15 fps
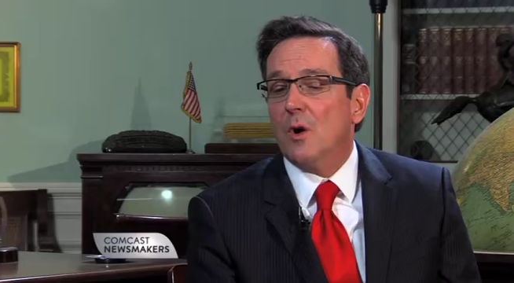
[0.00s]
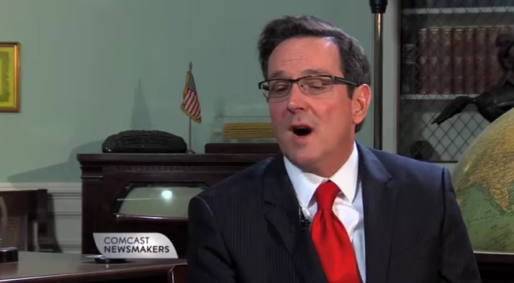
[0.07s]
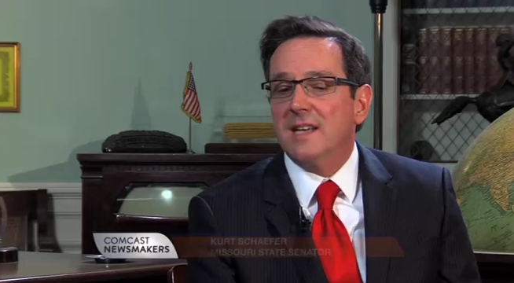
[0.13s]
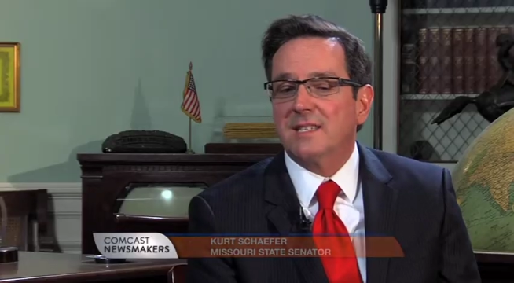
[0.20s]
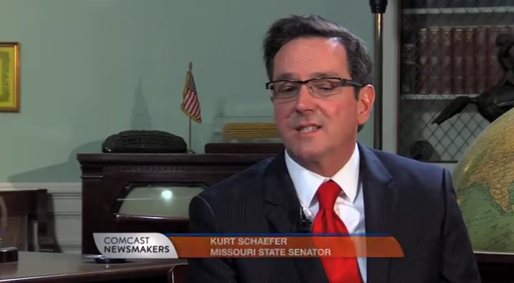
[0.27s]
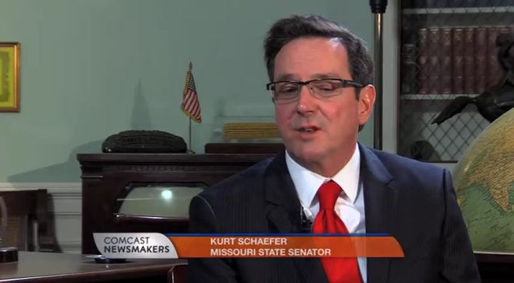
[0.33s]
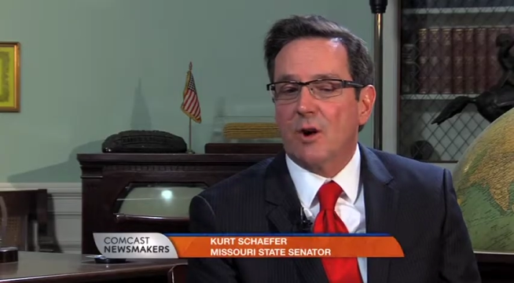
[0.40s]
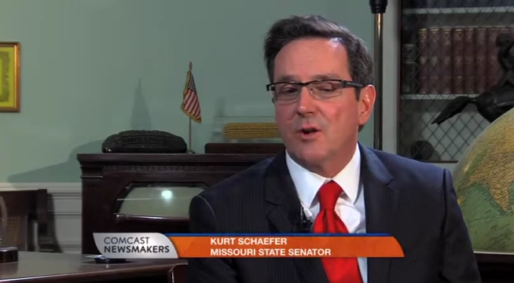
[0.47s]

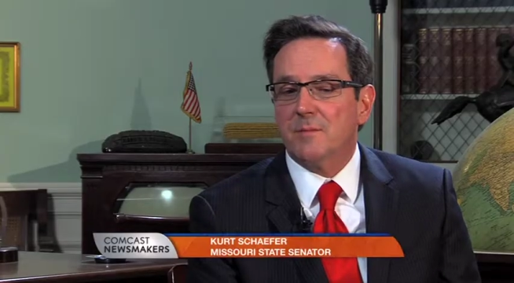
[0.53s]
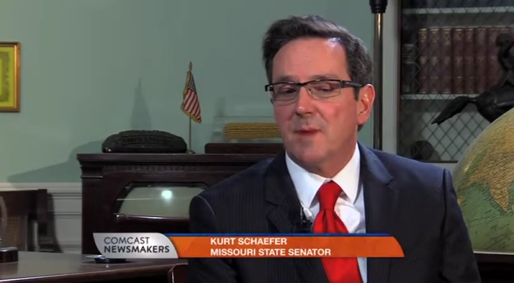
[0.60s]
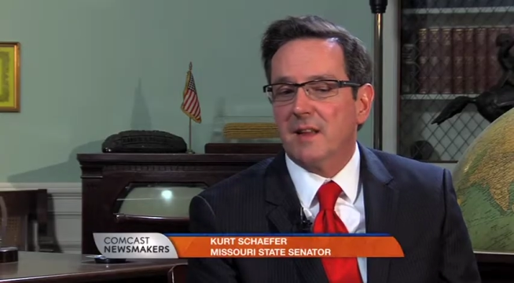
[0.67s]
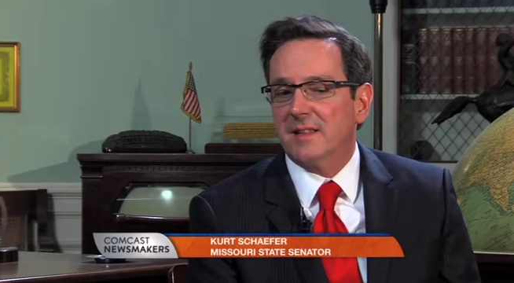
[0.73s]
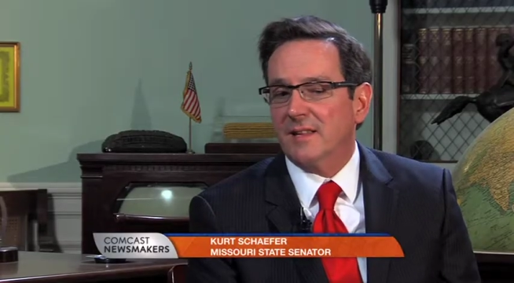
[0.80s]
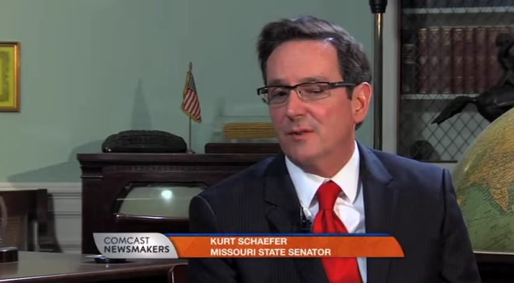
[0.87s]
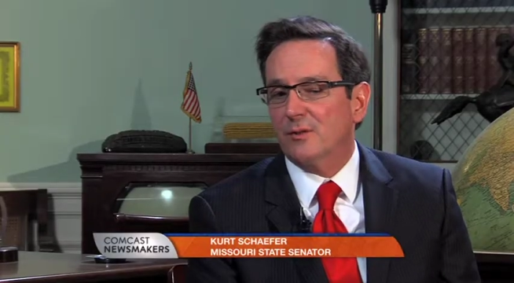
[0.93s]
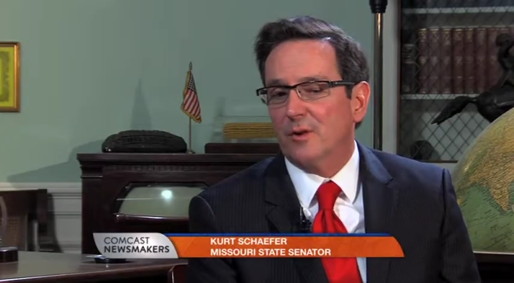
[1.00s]
I started my
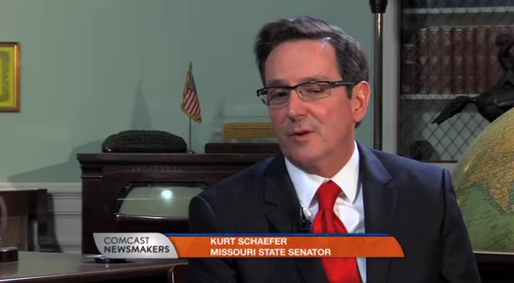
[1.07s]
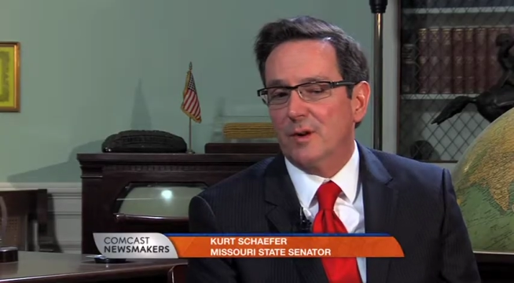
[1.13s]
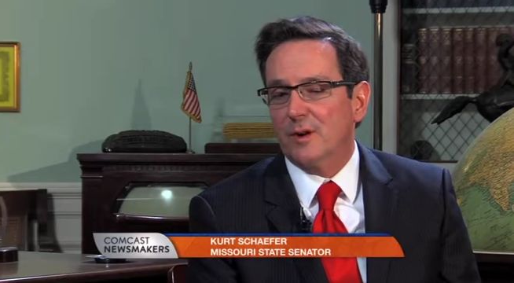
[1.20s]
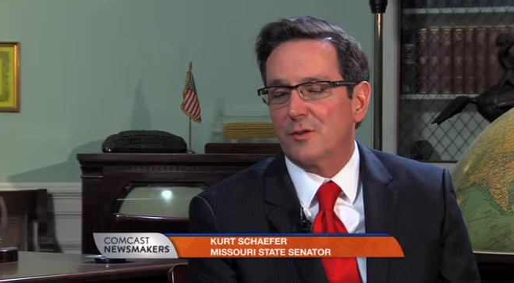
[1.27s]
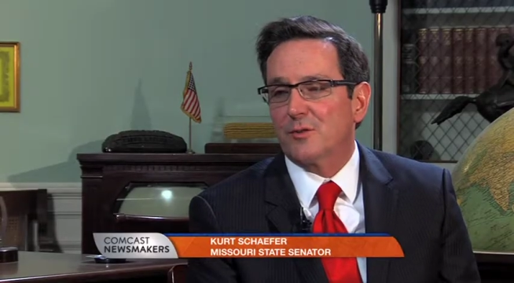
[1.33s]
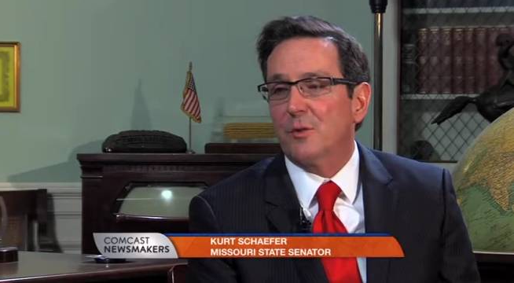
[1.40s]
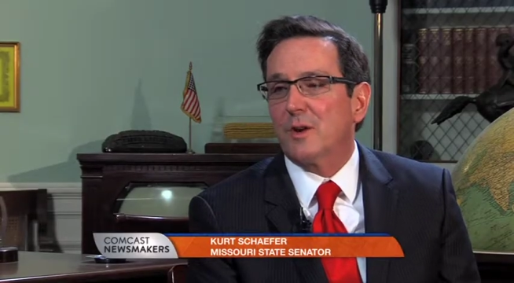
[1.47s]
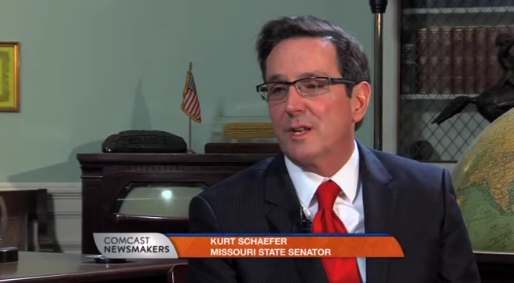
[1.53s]
legal
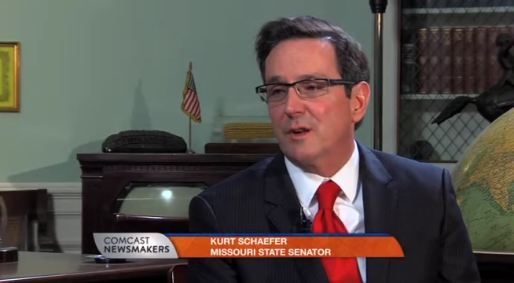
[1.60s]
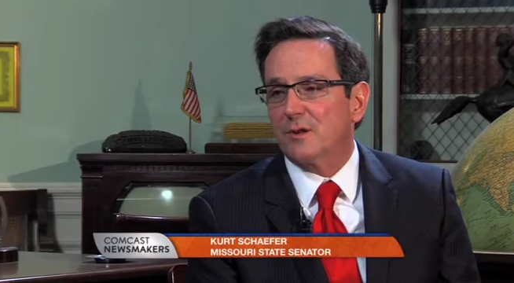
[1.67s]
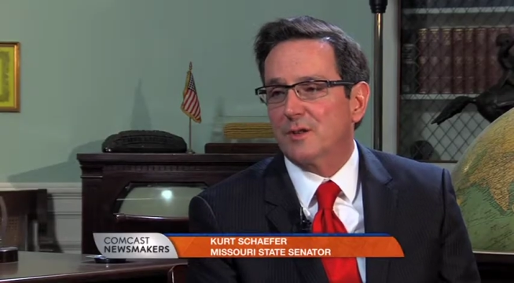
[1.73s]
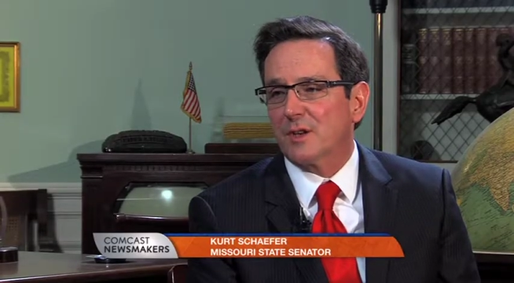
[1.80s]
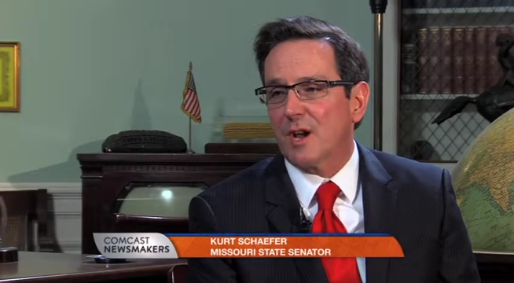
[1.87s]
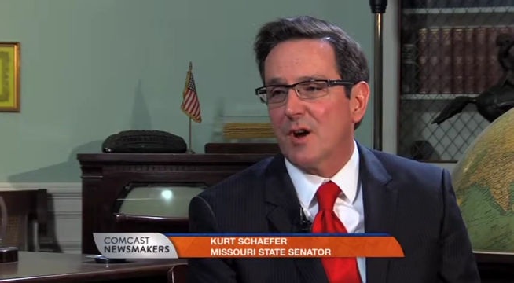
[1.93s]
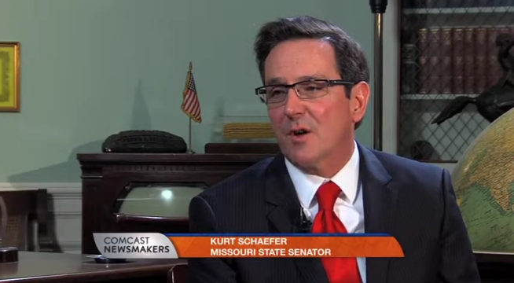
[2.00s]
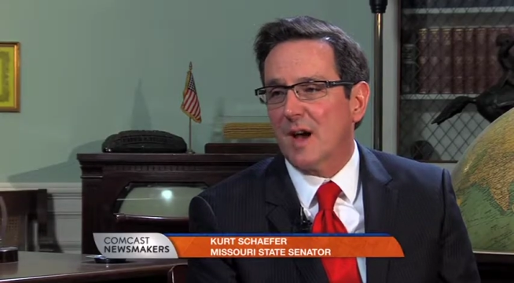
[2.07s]
career 20
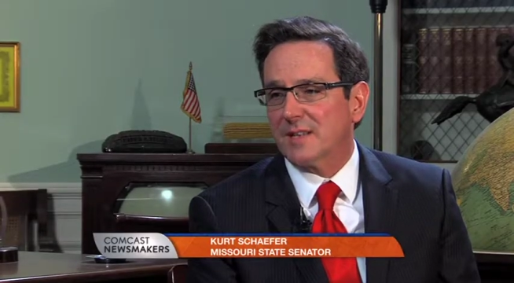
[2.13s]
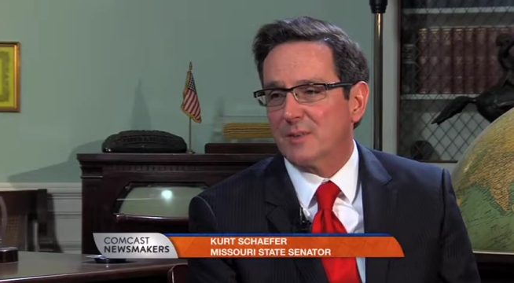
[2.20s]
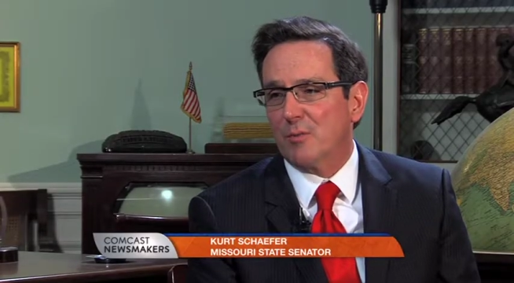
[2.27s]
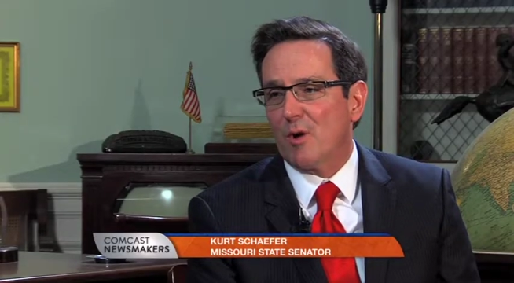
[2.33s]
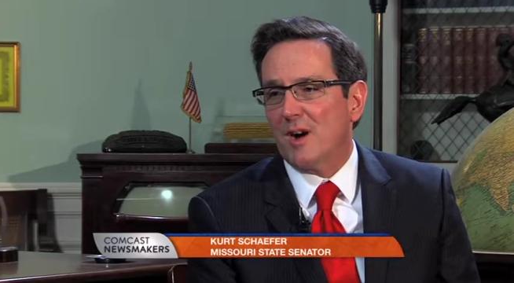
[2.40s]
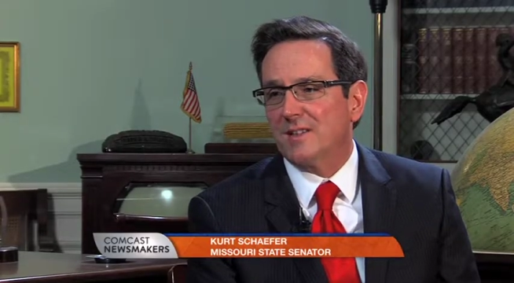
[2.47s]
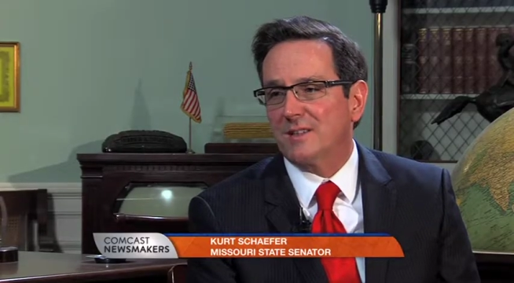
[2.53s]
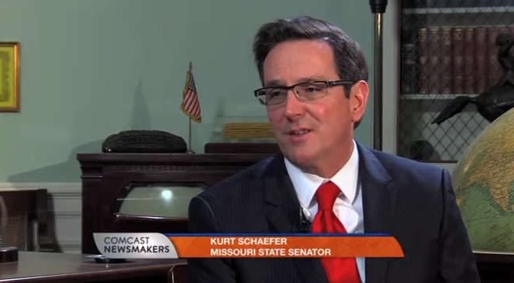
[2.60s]
years ago as a
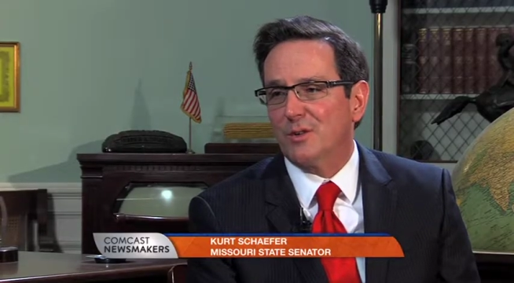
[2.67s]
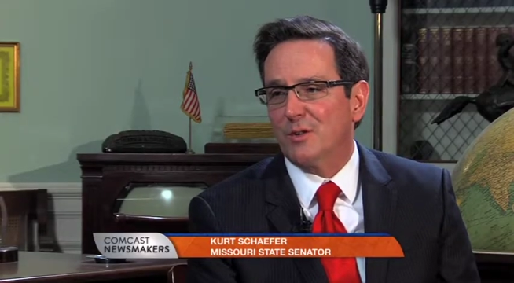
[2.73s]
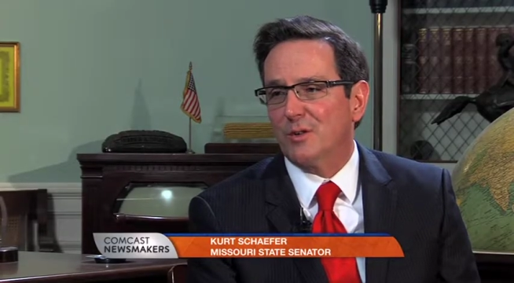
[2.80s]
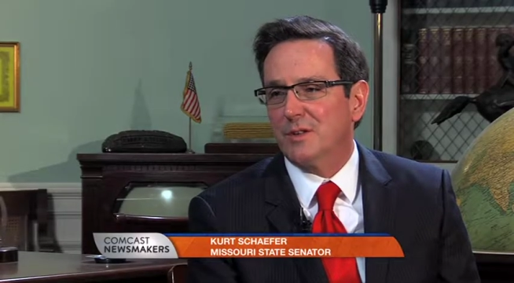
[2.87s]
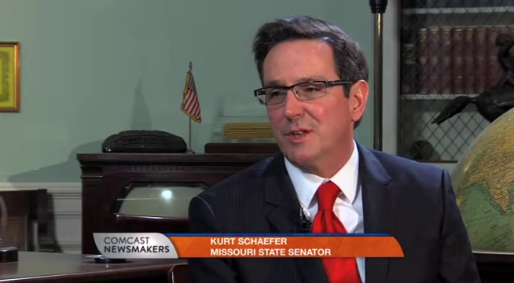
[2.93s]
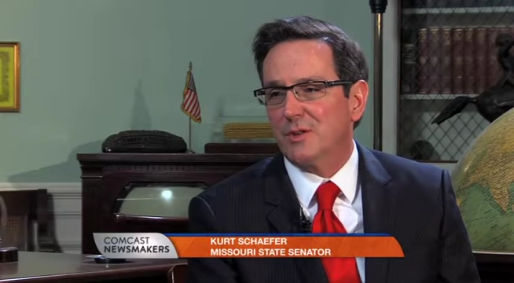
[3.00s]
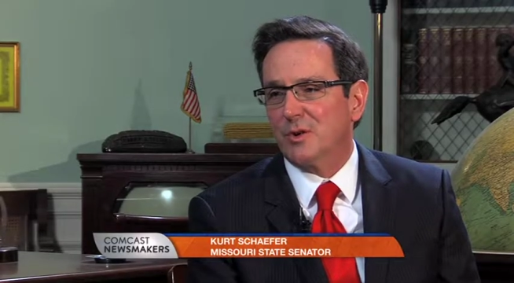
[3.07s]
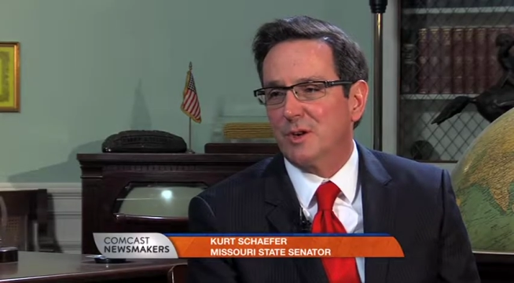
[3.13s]
prosecutor
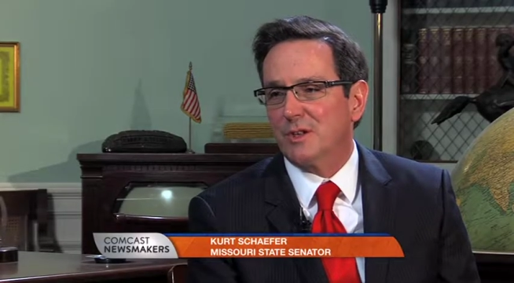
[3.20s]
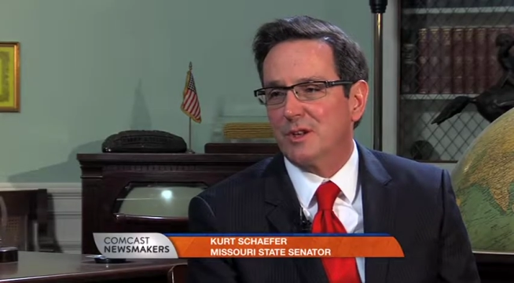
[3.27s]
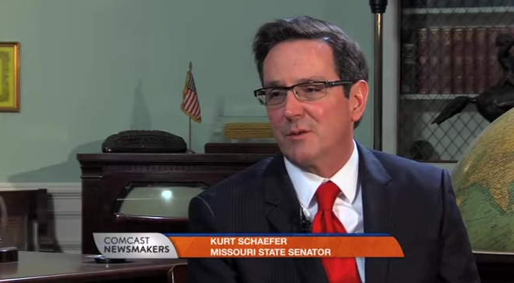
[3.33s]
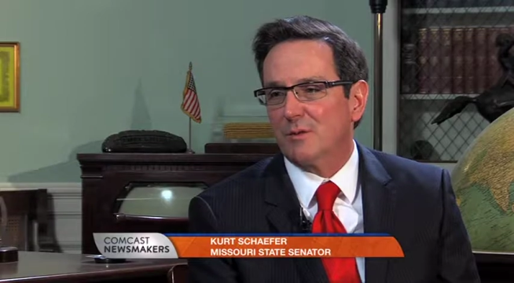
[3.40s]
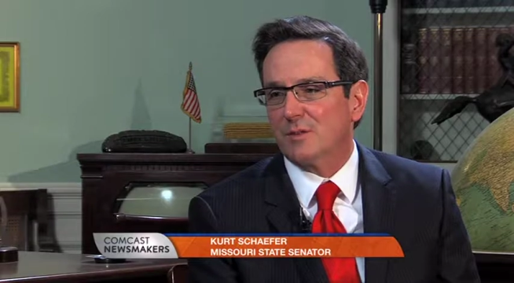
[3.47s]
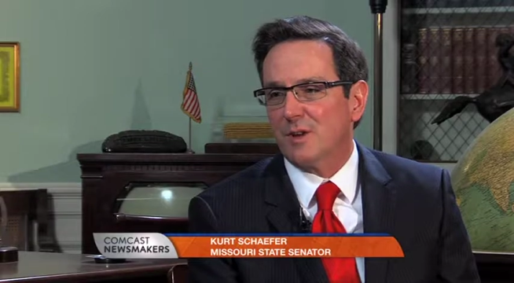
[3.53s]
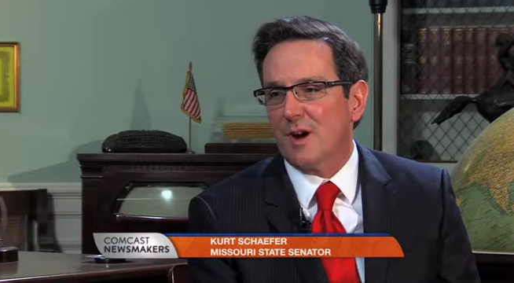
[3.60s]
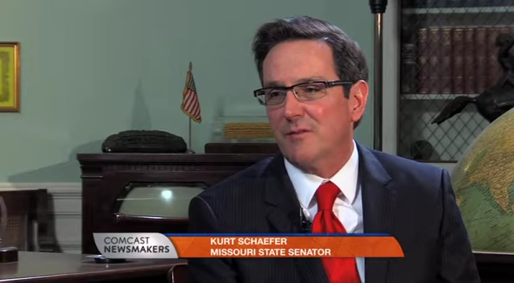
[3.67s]
in the Attorney
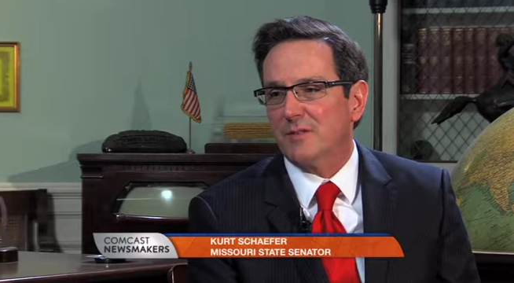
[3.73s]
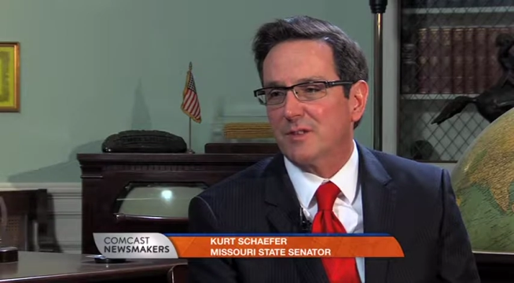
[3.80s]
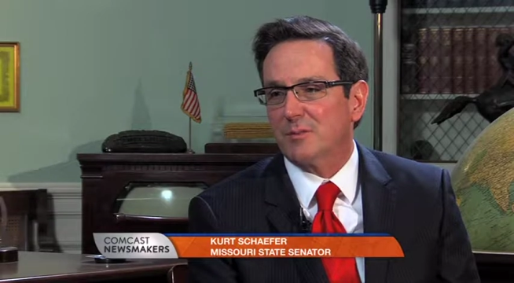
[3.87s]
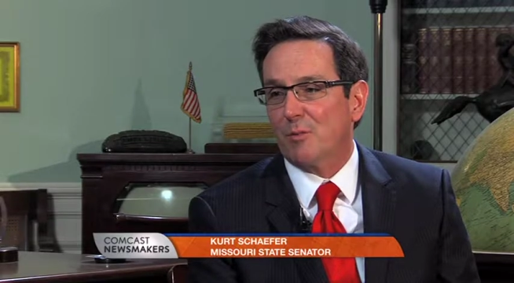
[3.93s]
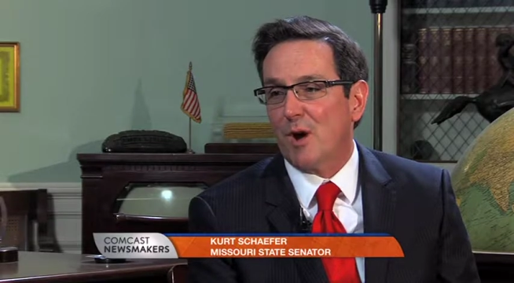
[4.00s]
General's office,